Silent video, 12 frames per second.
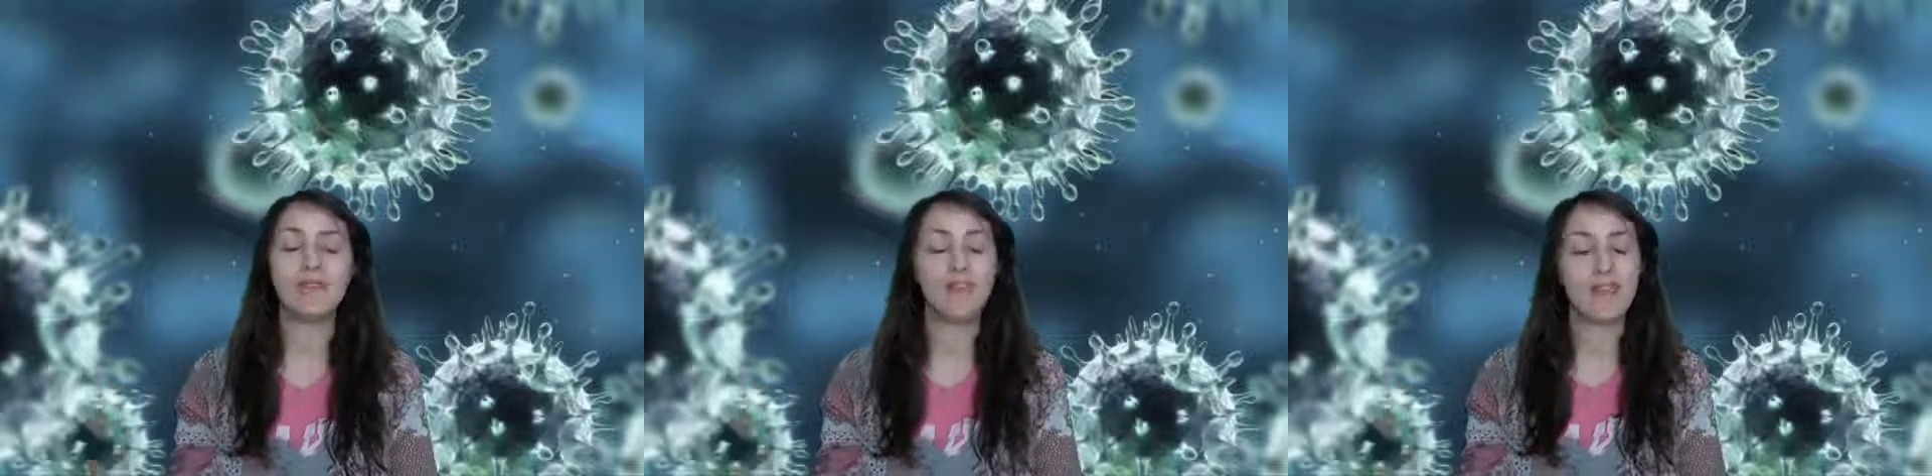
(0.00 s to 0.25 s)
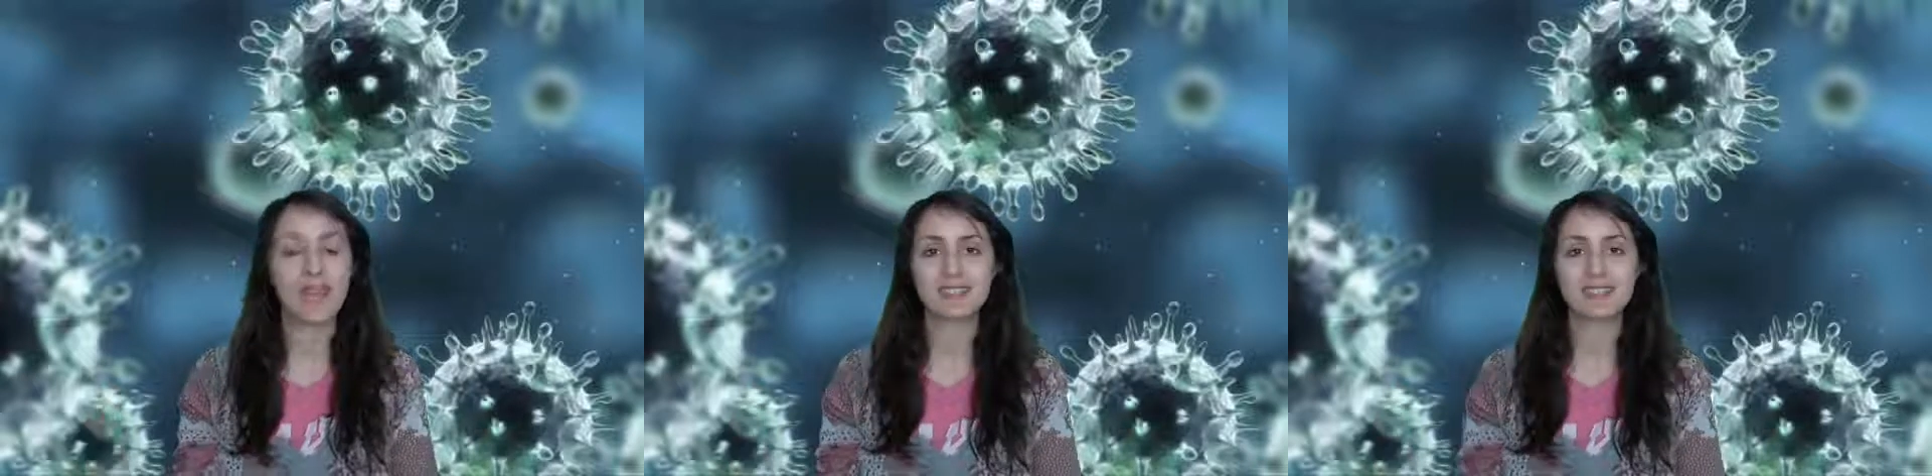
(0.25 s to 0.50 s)
In
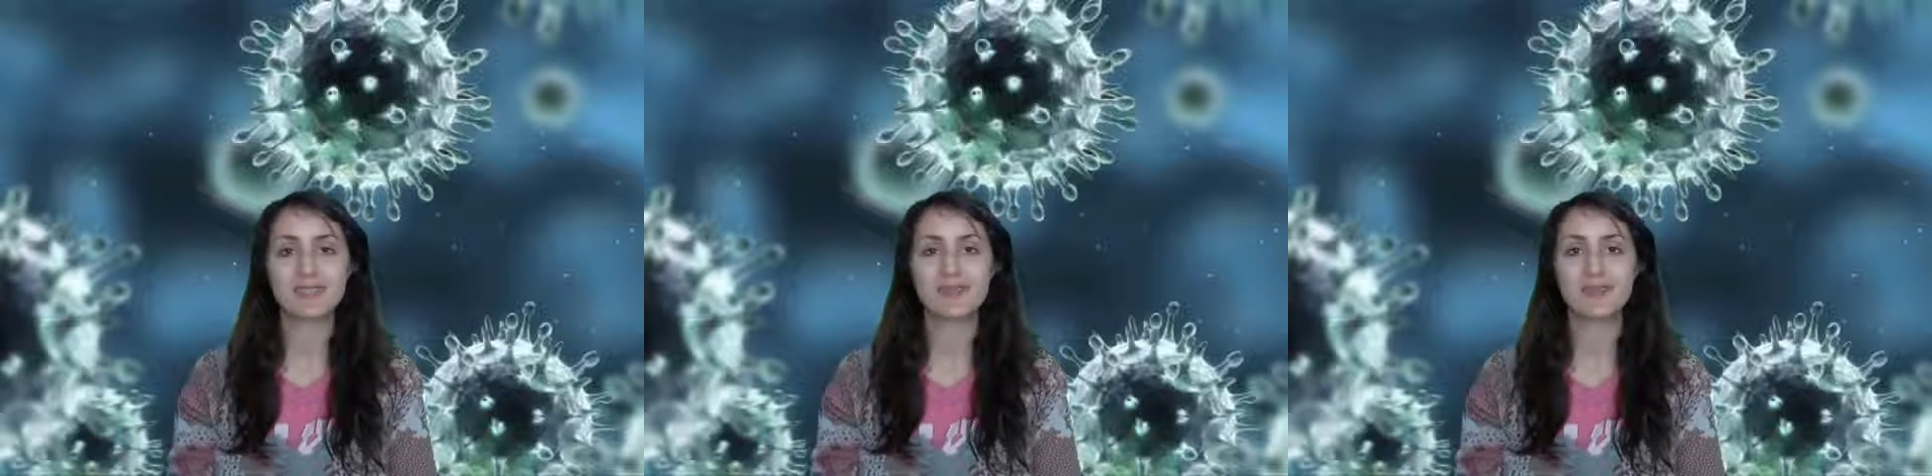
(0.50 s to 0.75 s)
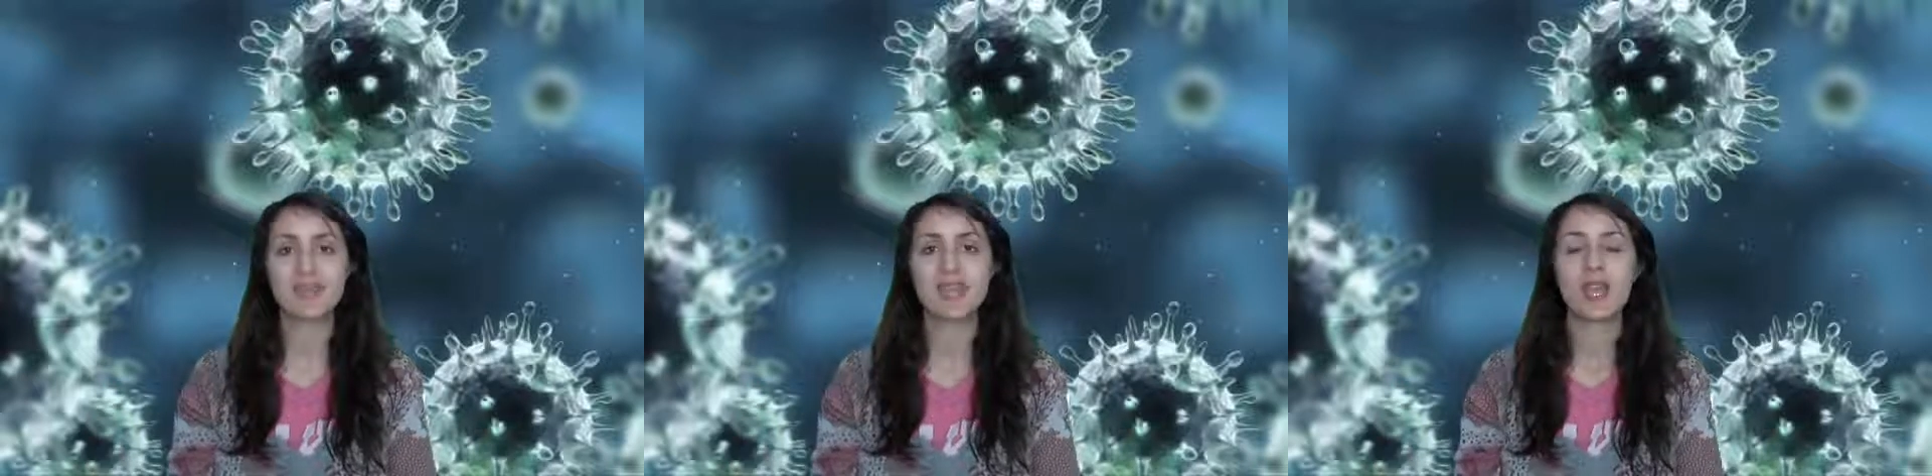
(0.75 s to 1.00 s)
fact,
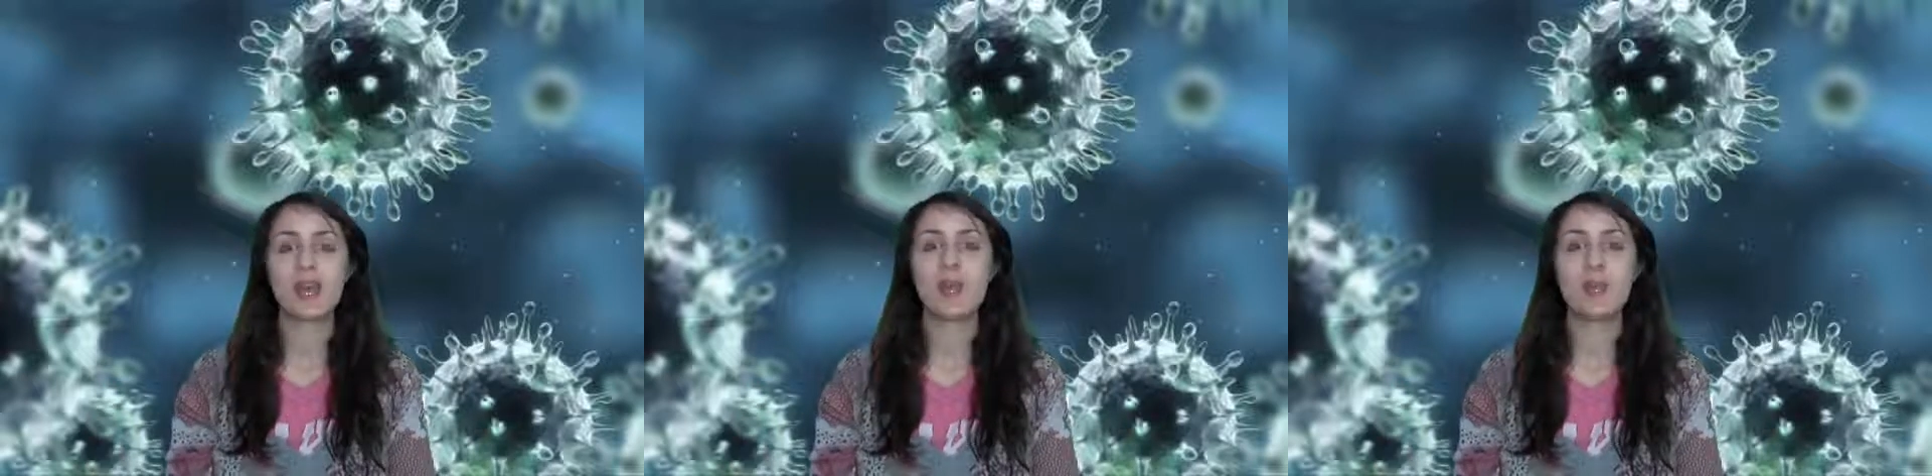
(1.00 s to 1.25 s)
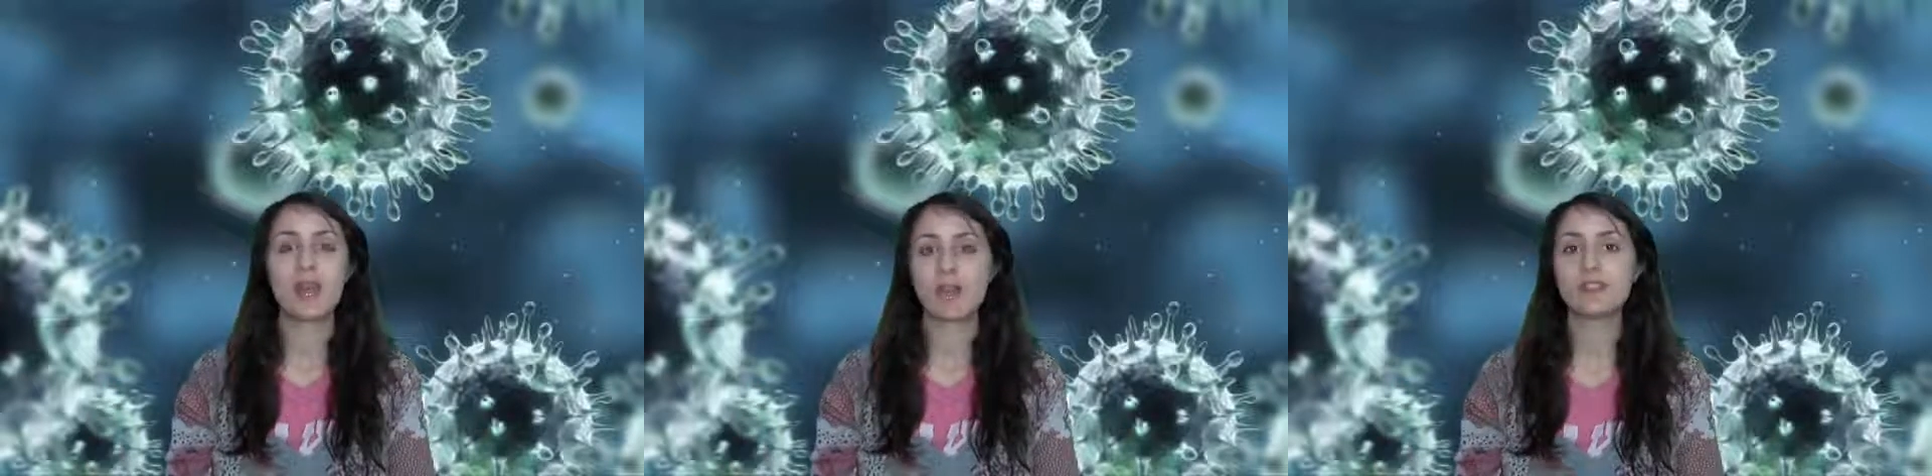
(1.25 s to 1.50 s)

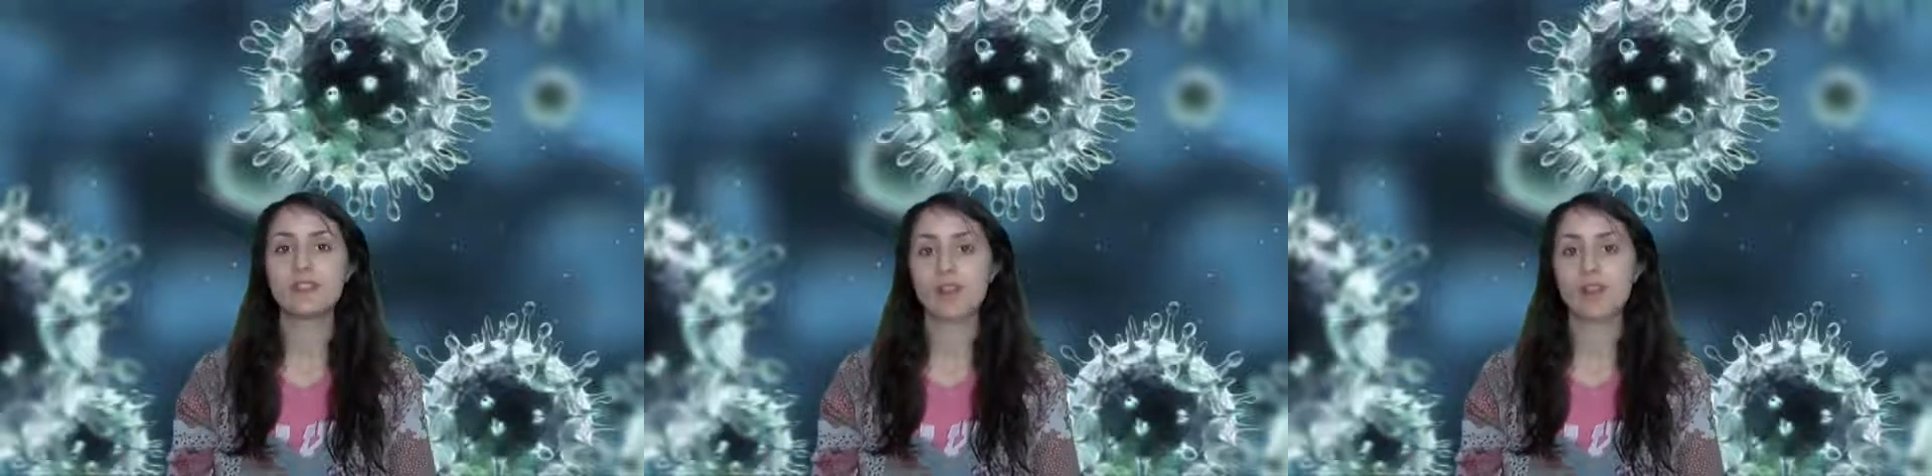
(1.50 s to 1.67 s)
we are going